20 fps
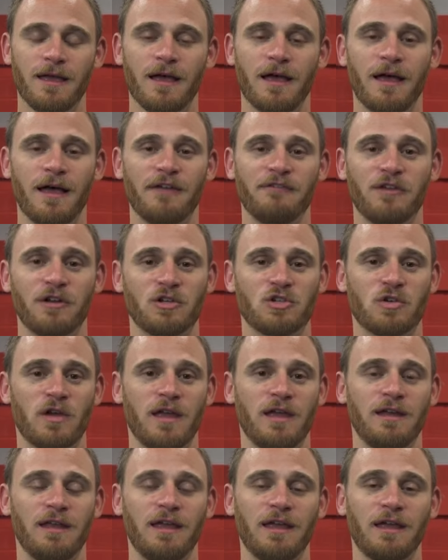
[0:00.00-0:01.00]
Uh, if you're
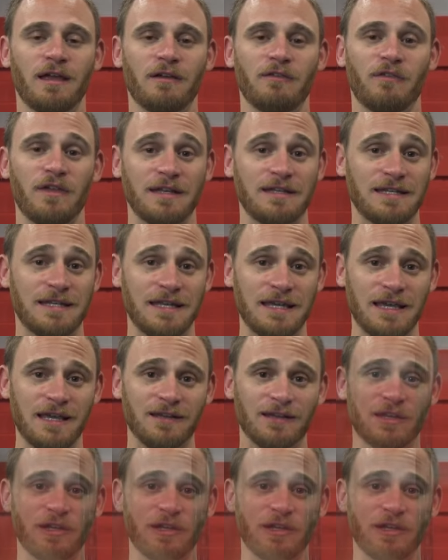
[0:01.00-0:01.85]
training fatigued